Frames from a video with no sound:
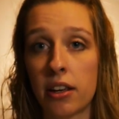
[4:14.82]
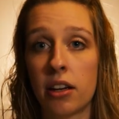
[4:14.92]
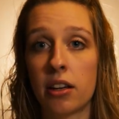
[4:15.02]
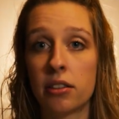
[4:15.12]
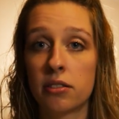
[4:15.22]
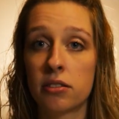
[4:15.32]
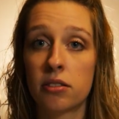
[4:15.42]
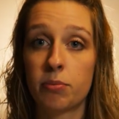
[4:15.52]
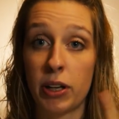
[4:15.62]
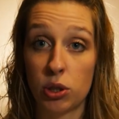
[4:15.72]
The,
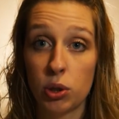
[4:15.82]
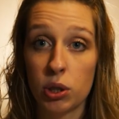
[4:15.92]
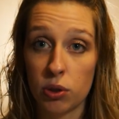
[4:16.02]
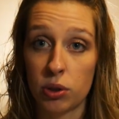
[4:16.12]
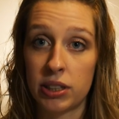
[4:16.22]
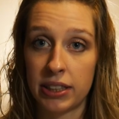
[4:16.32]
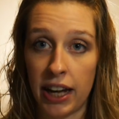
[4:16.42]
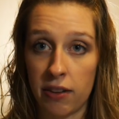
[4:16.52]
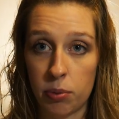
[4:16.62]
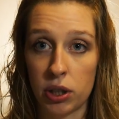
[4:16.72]
my two-year-old does not
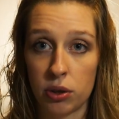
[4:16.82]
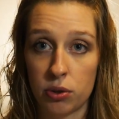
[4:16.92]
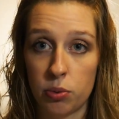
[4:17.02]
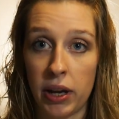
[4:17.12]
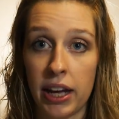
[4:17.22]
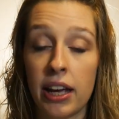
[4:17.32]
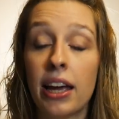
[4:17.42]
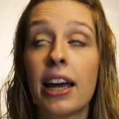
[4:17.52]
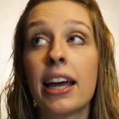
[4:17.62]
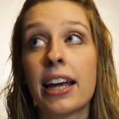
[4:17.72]
have put clothes away.
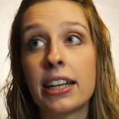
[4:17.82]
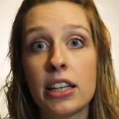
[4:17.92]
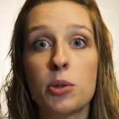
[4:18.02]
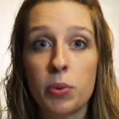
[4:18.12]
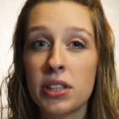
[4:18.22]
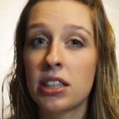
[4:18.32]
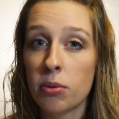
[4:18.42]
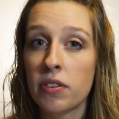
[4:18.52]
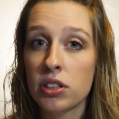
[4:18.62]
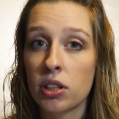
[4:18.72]
He does put some
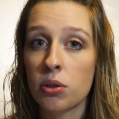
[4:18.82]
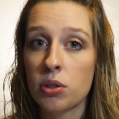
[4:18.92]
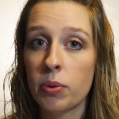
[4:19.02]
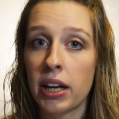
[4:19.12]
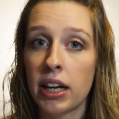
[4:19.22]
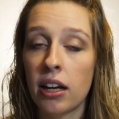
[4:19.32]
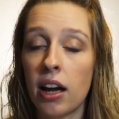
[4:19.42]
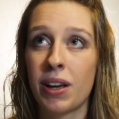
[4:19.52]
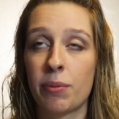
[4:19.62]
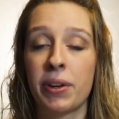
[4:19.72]
of his clothes away,
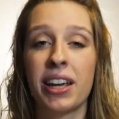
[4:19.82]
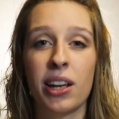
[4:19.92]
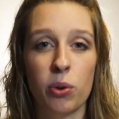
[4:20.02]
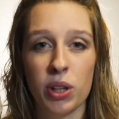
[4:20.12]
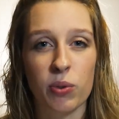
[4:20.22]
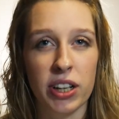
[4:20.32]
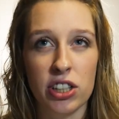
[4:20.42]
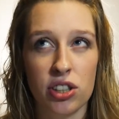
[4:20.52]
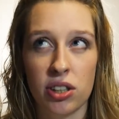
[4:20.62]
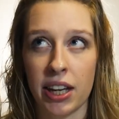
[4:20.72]
like, but he can only
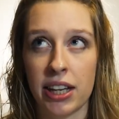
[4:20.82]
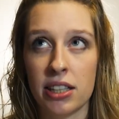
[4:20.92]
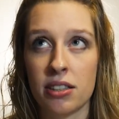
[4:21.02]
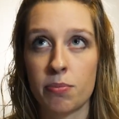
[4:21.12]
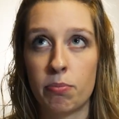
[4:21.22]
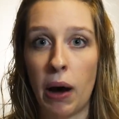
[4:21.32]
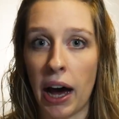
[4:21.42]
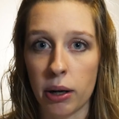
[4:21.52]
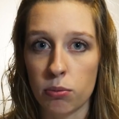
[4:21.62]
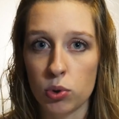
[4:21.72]
reach like his
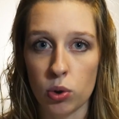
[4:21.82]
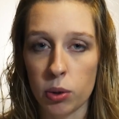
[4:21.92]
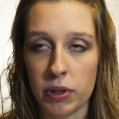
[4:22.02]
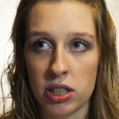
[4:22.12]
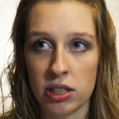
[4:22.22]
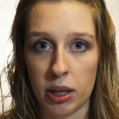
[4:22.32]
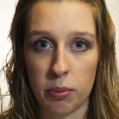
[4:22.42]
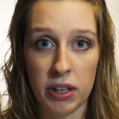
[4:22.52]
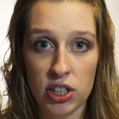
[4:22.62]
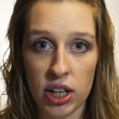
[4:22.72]
bottom drawer, which is like
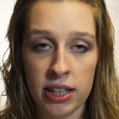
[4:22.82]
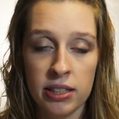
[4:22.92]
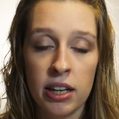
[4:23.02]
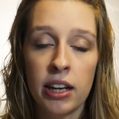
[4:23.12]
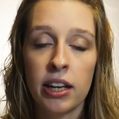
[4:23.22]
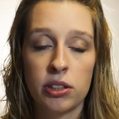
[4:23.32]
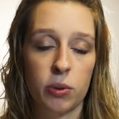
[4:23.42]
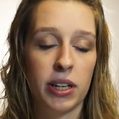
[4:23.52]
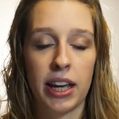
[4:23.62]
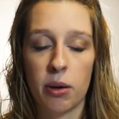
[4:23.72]
P Js, so
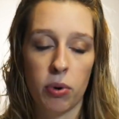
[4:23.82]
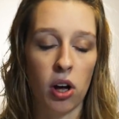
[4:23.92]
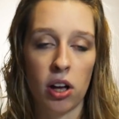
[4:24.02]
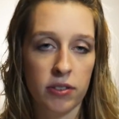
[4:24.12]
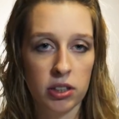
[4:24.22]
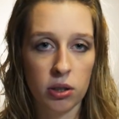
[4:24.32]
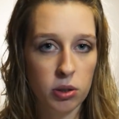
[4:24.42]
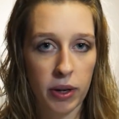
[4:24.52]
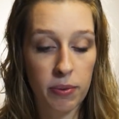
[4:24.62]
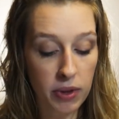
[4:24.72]
he can't put all of his clothes
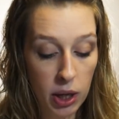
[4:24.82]
away.